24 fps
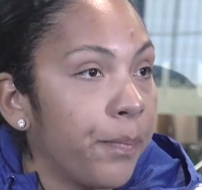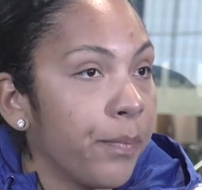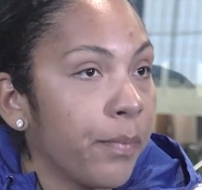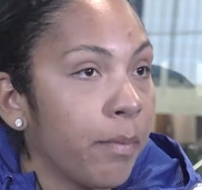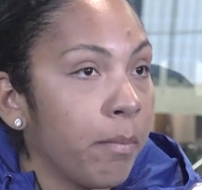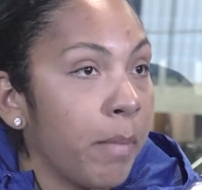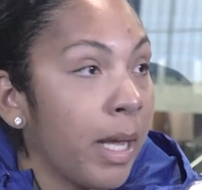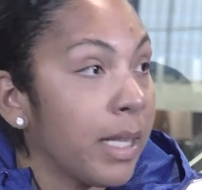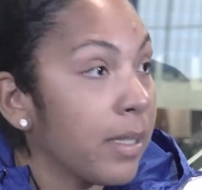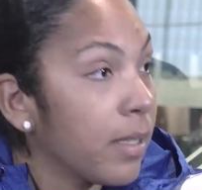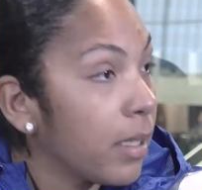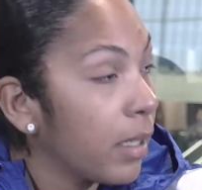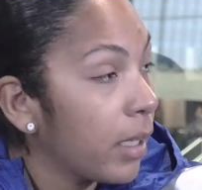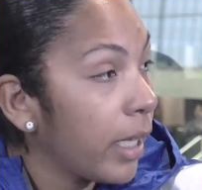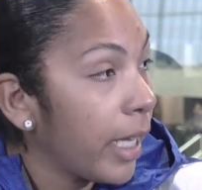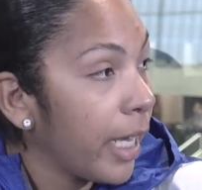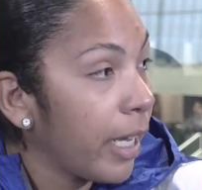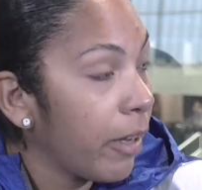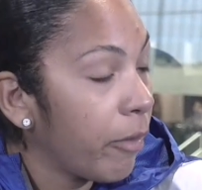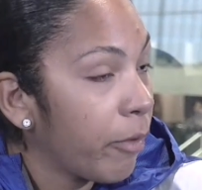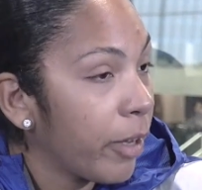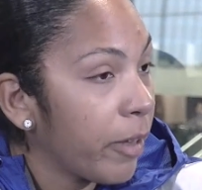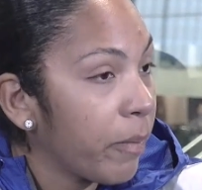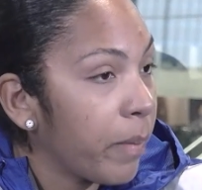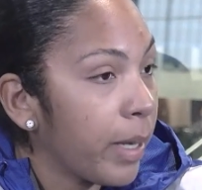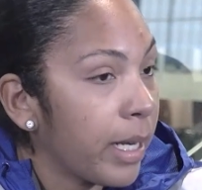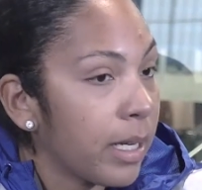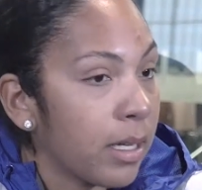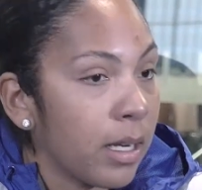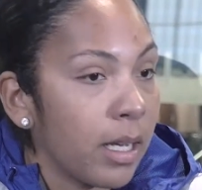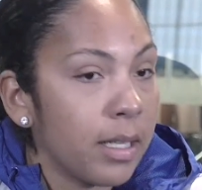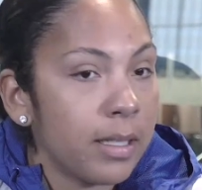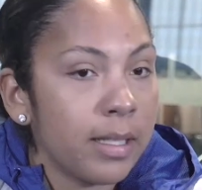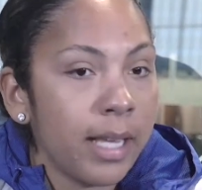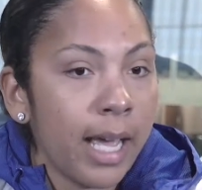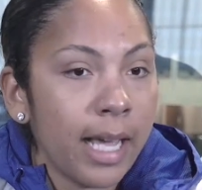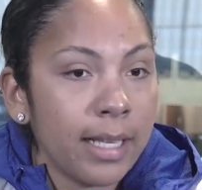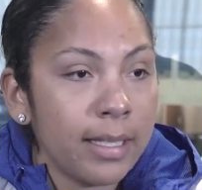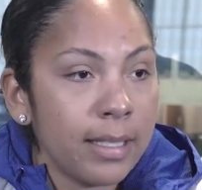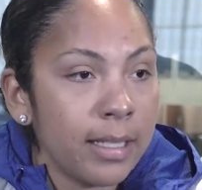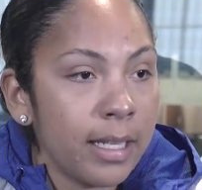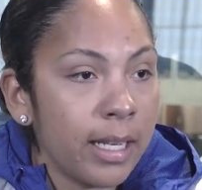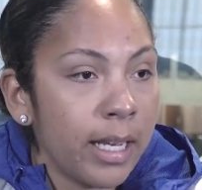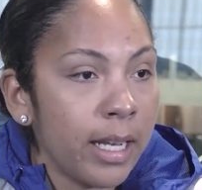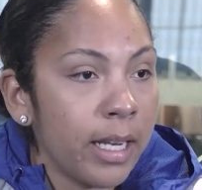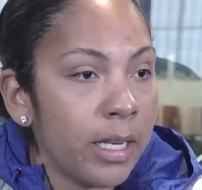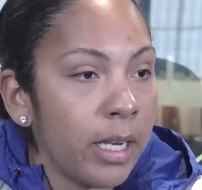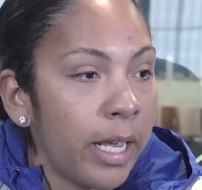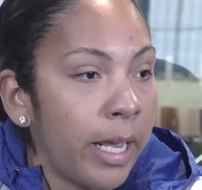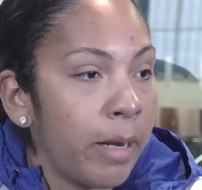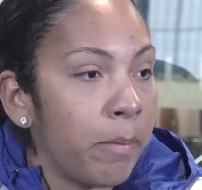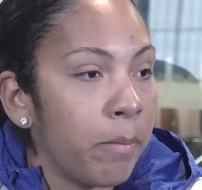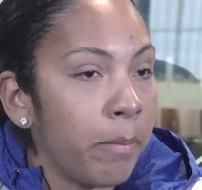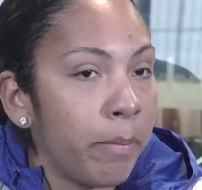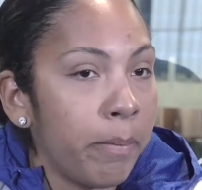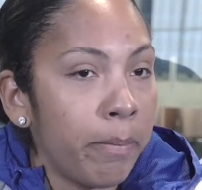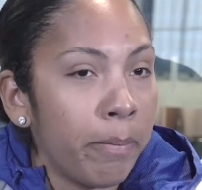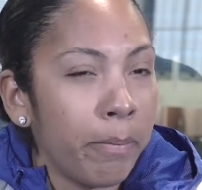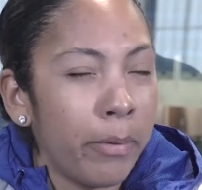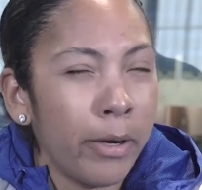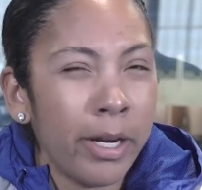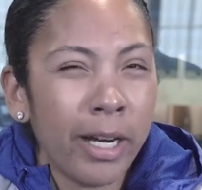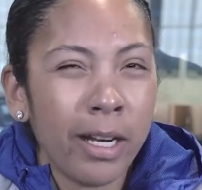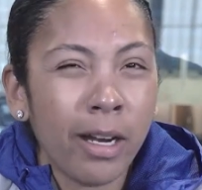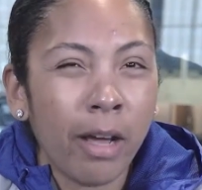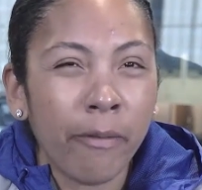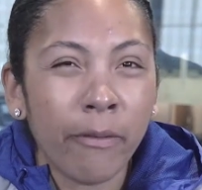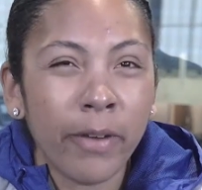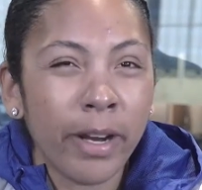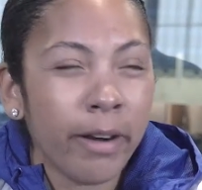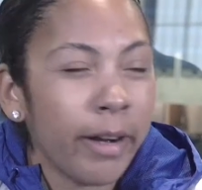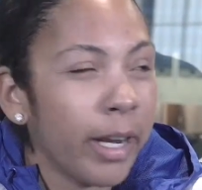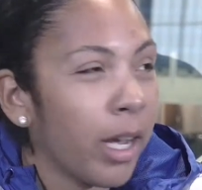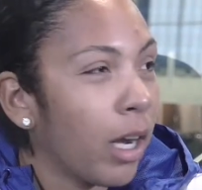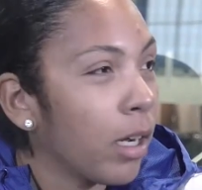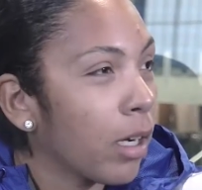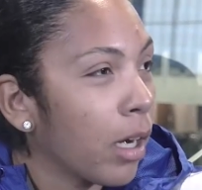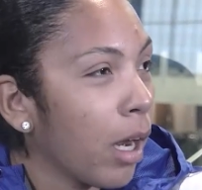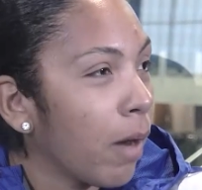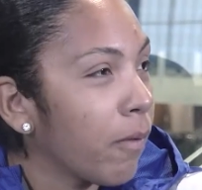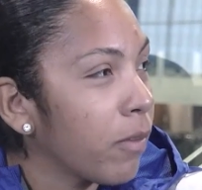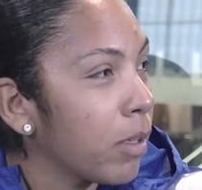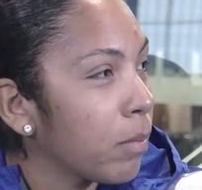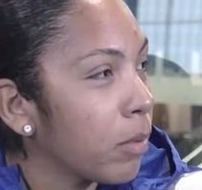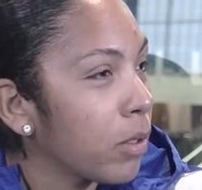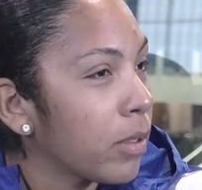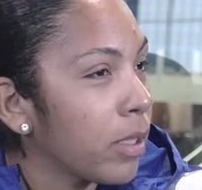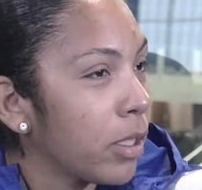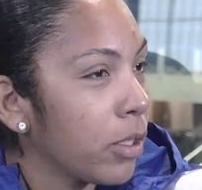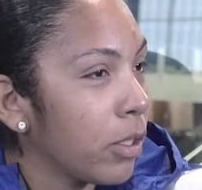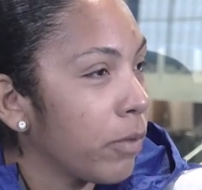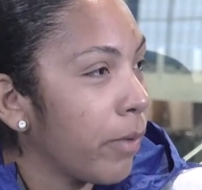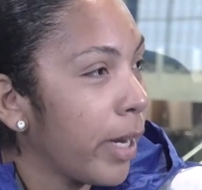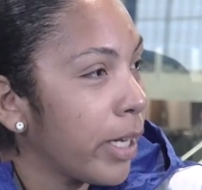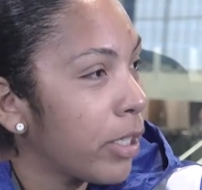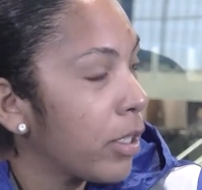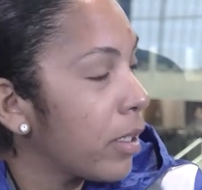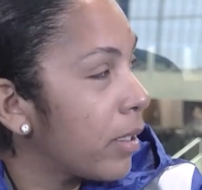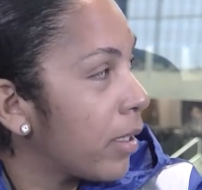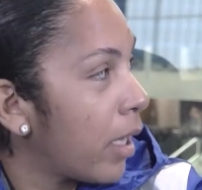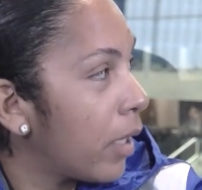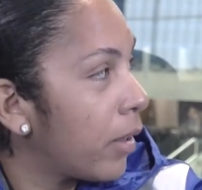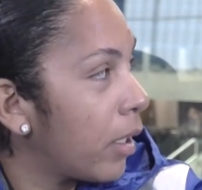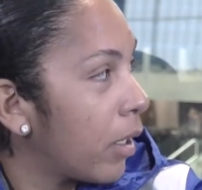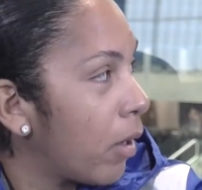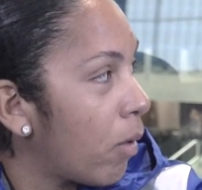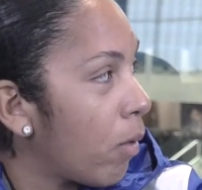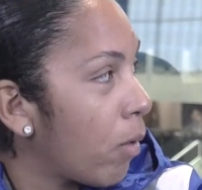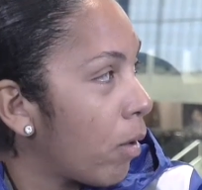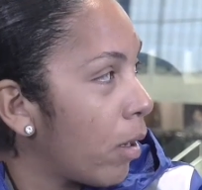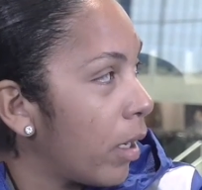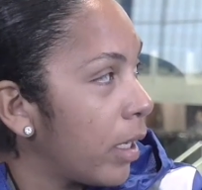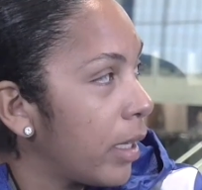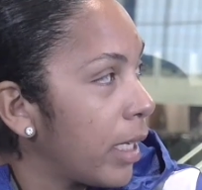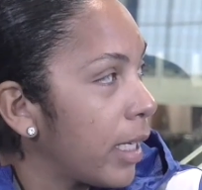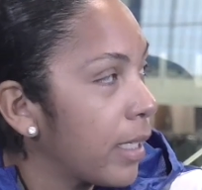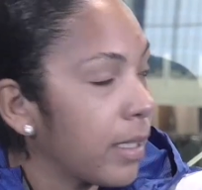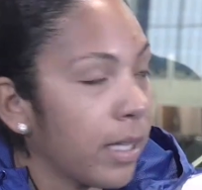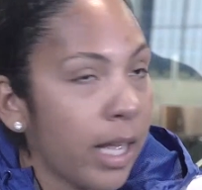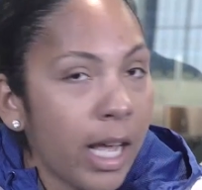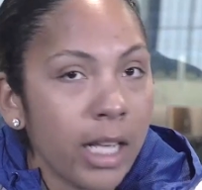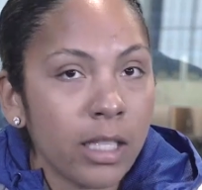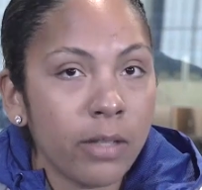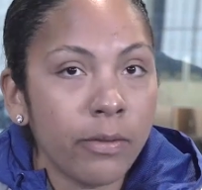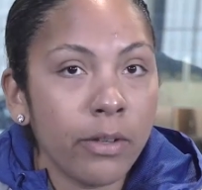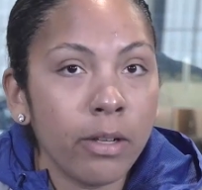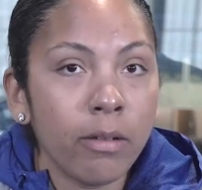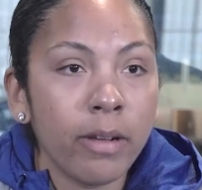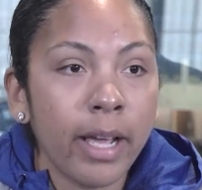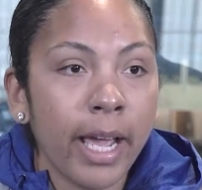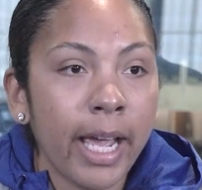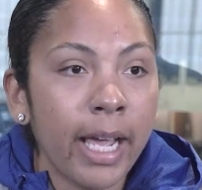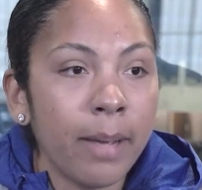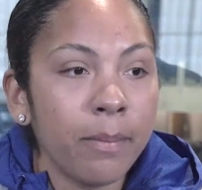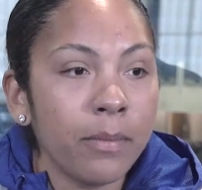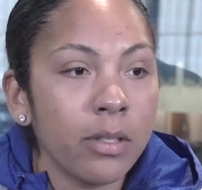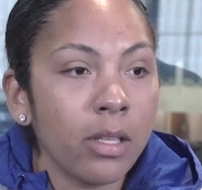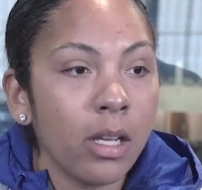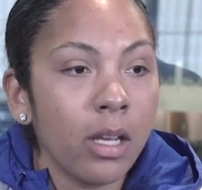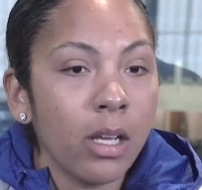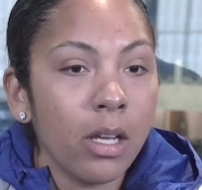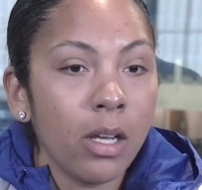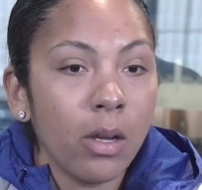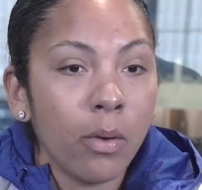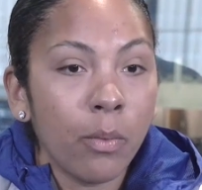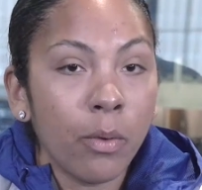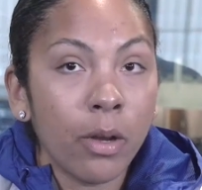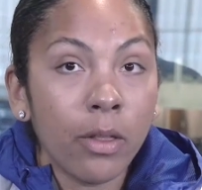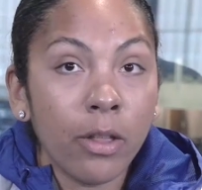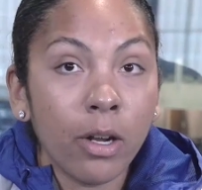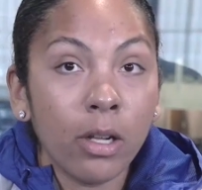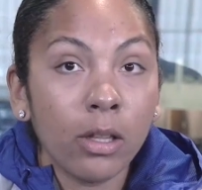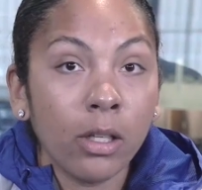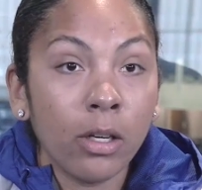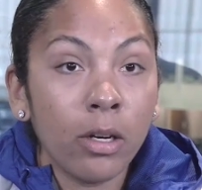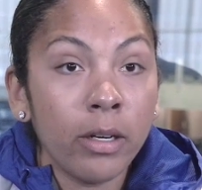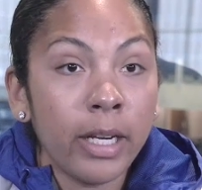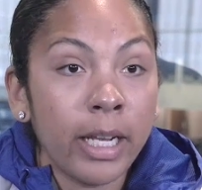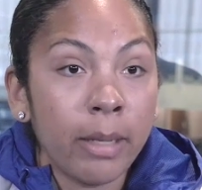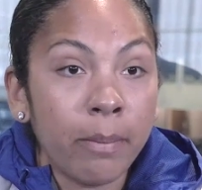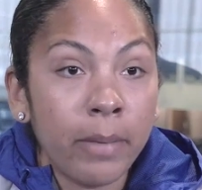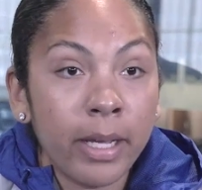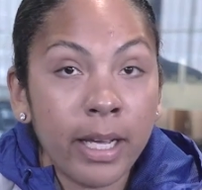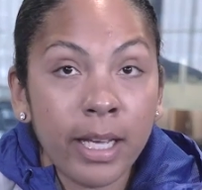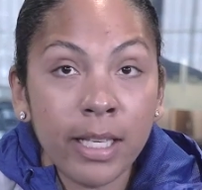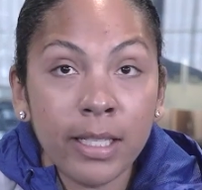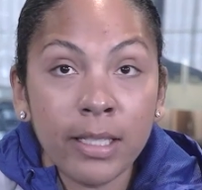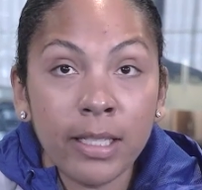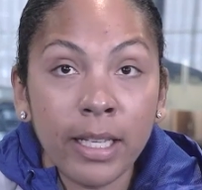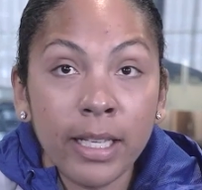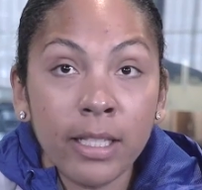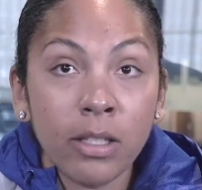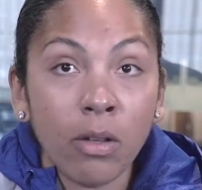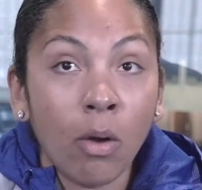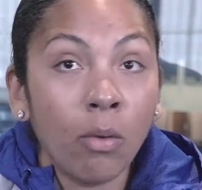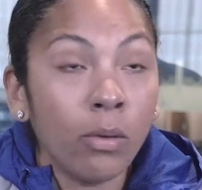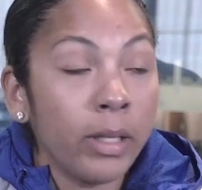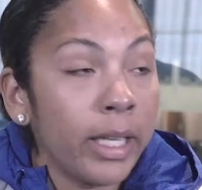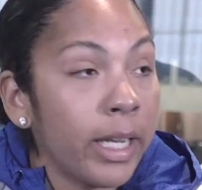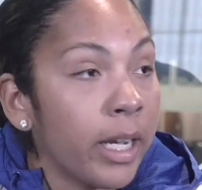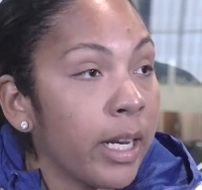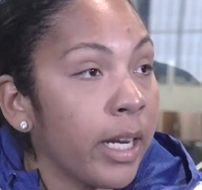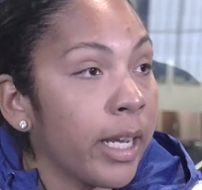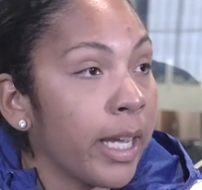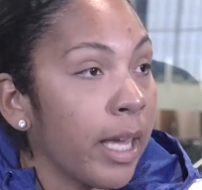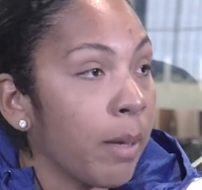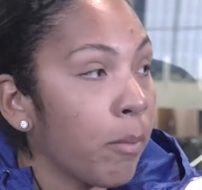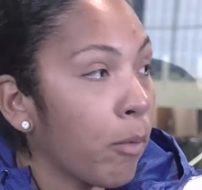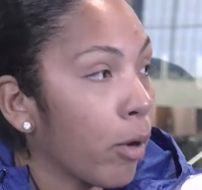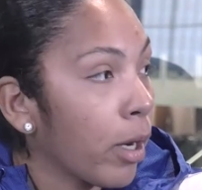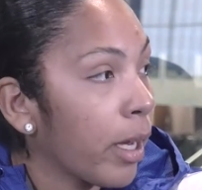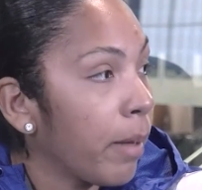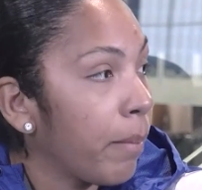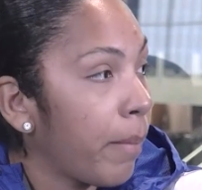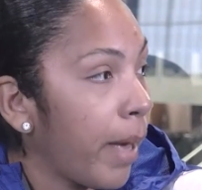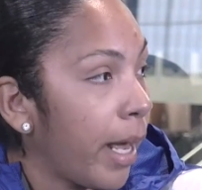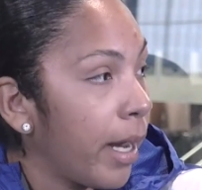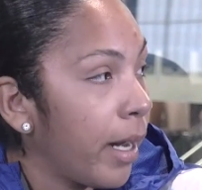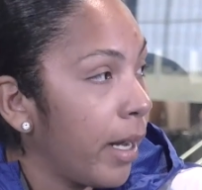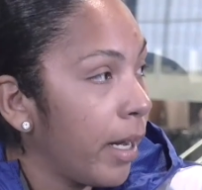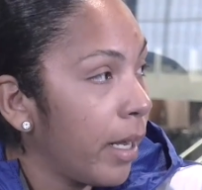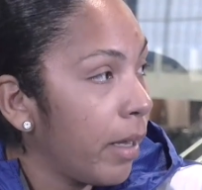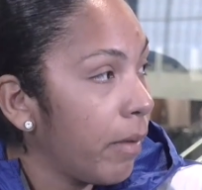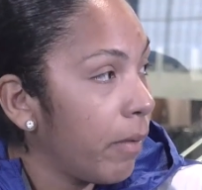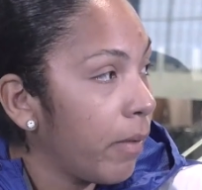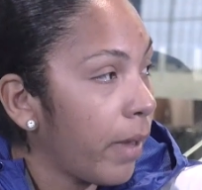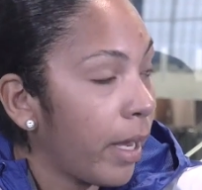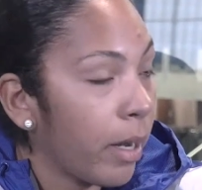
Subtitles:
mentally. We've been tested and put in very uncomfortable situations on the court in these last few games where they're learning, because it's only going to get more competitive,